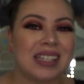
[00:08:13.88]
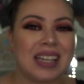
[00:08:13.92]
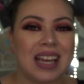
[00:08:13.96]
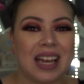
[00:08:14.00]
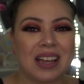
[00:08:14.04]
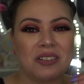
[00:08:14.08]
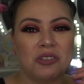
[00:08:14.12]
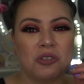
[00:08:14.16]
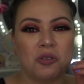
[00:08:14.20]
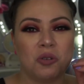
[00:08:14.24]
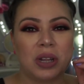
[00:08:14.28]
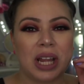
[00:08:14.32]

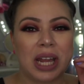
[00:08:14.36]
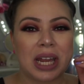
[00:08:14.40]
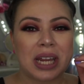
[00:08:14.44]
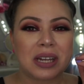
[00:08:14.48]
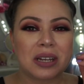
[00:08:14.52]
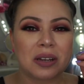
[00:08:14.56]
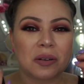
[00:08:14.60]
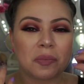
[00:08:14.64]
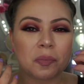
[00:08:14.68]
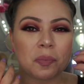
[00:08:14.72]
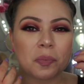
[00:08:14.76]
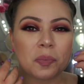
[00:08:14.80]
and you
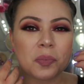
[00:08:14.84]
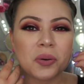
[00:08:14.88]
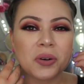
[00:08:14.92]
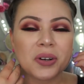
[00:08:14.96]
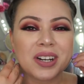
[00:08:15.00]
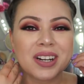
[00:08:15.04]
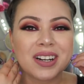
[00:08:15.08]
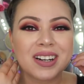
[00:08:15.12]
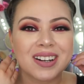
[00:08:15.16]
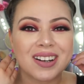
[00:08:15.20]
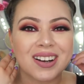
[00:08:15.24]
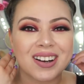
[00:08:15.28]
like put
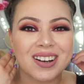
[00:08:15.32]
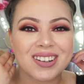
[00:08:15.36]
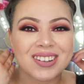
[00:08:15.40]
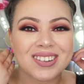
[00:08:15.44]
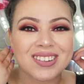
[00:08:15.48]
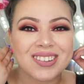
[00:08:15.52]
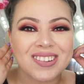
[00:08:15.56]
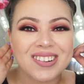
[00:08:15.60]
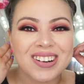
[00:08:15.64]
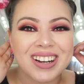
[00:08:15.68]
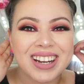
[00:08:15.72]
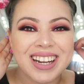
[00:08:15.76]
it
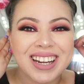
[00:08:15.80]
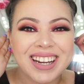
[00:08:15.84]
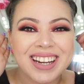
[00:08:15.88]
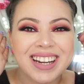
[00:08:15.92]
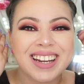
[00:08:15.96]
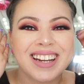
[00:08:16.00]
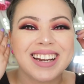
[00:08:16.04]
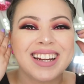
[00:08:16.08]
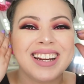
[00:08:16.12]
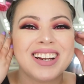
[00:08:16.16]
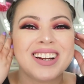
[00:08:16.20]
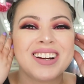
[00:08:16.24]
under
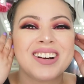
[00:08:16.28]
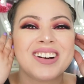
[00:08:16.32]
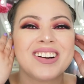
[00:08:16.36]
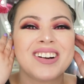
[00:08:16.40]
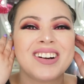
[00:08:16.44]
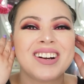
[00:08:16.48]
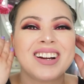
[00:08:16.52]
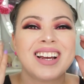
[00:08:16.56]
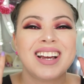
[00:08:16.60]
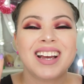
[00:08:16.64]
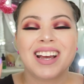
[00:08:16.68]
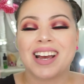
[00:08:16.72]

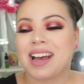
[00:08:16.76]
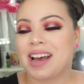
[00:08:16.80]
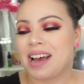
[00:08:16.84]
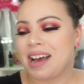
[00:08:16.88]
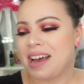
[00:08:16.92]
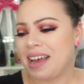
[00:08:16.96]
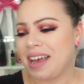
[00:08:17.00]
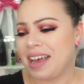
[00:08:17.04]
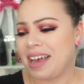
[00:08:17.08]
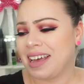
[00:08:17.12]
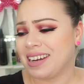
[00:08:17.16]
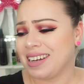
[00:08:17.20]
here,
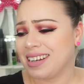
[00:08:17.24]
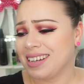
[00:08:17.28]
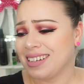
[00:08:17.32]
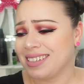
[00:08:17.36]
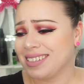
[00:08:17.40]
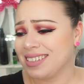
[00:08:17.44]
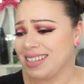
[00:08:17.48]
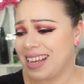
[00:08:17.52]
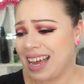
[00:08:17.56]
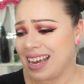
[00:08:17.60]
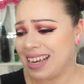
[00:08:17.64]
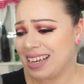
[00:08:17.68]
and
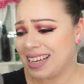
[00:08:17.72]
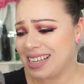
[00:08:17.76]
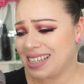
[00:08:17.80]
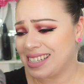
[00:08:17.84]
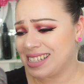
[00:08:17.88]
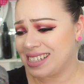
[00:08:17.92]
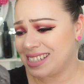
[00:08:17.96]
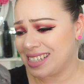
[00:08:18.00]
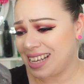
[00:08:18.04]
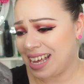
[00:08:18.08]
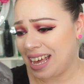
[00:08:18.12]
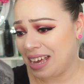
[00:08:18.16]
I
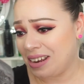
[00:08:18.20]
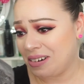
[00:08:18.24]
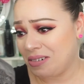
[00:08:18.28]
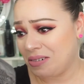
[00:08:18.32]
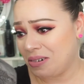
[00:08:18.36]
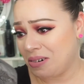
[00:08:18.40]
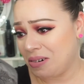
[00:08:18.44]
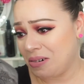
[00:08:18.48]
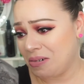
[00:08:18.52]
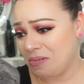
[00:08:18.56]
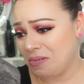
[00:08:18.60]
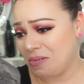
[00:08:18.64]
guess, I
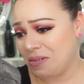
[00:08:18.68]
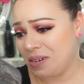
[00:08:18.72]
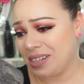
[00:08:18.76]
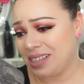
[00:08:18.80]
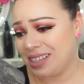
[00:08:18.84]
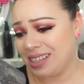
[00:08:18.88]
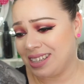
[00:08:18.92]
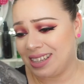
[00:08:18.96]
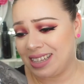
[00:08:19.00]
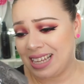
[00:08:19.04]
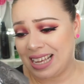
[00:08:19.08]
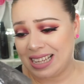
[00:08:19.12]
don't know
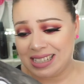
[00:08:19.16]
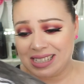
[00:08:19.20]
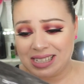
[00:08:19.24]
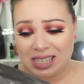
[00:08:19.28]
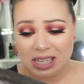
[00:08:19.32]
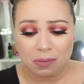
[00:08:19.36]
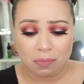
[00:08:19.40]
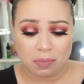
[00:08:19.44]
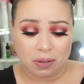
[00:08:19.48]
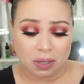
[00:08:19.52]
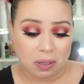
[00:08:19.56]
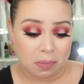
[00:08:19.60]
what that's
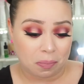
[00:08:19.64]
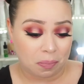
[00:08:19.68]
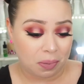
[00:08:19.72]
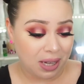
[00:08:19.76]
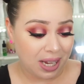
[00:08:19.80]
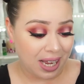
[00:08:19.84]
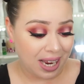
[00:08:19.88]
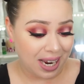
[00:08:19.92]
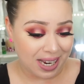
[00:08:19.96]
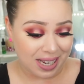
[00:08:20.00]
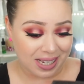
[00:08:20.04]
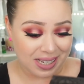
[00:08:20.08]
keeping in
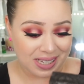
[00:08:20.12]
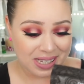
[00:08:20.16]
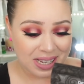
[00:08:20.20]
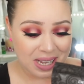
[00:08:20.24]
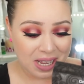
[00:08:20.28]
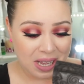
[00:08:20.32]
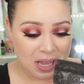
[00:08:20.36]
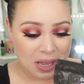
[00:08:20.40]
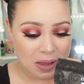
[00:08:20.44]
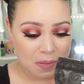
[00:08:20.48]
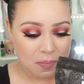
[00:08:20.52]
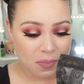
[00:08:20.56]
place,
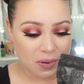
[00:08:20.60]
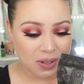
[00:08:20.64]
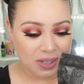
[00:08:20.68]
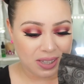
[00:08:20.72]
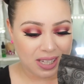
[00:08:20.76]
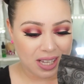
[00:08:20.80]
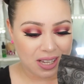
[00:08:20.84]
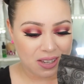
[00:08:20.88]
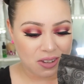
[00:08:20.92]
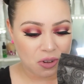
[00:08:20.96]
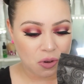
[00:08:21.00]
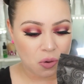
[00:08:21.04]
but
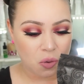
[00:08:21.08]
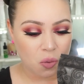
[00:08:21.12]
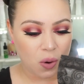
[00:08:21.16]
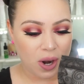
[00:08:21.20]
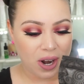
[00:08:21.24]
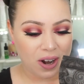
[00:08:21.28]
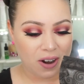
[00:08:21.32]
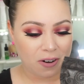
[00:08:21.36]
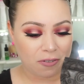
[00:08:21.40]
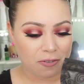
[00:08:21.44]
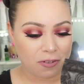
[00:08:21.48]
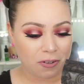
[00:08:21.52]
then you
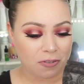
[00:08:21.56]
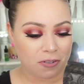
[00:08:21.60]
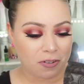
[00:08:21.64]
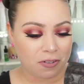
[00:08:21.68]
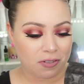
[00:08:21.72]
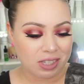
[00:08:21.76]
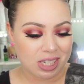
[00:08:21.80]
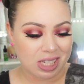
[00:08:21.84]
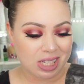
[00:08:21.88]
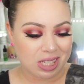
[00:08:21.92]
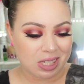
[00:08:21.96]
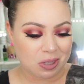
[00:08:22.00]
wear it for
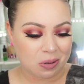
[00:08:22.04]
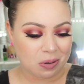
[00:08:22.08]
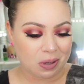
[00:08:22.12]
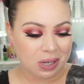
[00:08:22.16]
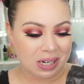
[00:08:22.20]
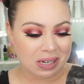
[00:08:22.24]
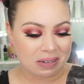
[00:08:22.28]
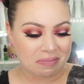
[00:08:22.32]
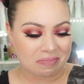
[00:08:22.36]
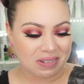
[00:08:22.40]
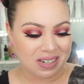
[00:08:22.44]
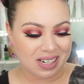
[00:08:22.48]

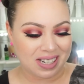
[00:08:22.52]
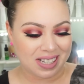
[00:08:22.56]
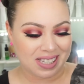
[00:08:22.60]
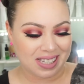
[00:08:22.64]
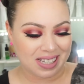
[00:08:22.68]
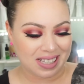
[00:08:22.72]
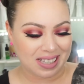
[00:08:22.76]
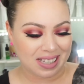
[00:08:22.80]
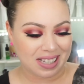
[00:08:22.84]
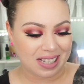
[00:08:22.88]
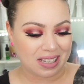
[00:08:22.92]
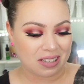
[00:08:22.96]
15-20 minutes,
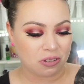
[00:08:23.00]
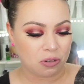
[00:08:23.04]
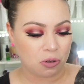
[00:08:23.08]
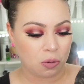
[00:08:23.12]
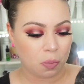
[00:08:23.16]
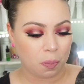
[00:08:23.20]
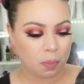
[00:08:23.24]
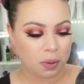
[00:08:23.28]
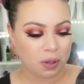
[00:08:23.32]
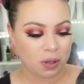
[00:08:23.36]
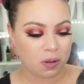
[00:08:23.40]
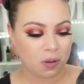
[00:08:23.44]
and then you
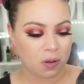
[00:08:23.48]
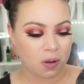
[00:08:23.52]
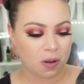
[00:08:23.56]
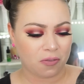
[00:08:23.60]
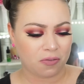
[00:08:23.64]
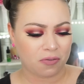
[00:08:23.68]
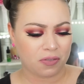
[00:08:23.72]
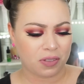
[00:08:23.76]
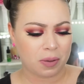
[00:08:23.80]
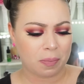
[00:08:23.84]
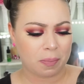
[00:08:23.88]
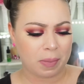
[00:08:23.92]
peel
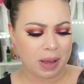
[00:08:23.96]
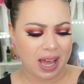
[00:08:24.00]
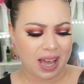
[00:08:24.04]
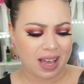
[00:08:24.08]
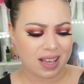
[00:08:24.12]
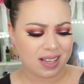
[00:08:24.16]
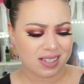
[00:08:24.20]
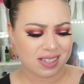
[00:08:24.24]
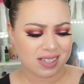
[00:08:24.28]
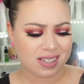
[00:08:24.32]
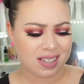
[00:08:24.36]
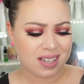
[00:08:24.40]
off the
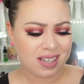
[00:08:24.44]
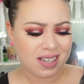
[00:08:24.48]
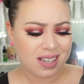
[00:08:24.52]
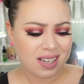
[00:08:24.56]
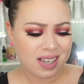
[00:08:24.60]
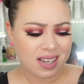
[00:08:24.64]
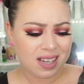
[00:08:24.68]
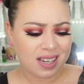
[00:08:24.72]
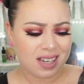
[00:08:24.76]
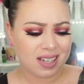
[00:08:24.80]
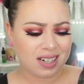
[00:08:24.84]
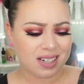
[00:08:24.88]
mask
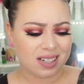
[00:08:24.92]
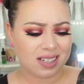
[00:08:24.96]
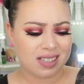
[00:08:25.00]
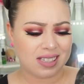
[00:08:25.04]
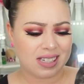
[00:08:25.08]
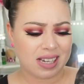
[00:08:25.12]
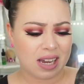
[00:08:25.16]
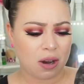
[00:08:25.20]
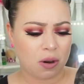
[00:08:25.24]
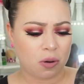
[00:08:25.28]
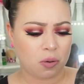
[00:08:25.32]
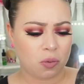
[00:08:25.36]
in a
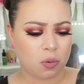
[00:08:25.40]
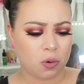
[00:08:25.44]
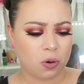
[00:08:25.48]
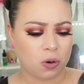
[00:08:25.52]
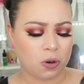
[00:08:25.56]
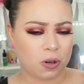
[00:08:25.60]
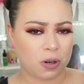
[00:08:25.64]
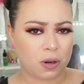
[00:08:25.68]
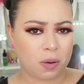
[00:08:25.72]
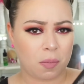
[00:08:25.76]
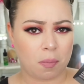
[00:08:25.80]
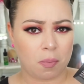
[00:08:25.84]

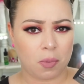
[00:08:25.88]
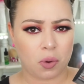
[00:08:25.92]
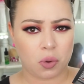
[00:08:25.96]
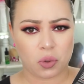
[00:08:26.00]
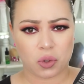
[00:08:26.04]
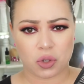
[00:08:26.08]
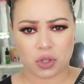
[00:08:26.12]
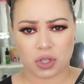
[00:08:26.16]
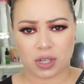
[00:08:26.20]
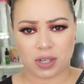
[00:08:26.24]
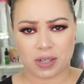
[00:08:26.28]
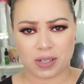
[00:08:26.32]
downward
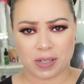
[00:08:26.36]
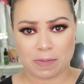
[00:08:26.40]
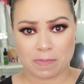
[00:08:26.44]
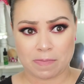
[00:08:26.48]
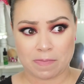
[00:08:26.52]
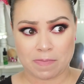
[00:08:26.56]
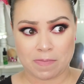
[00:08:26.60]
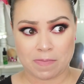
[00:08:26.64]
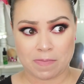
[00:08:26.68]
motion.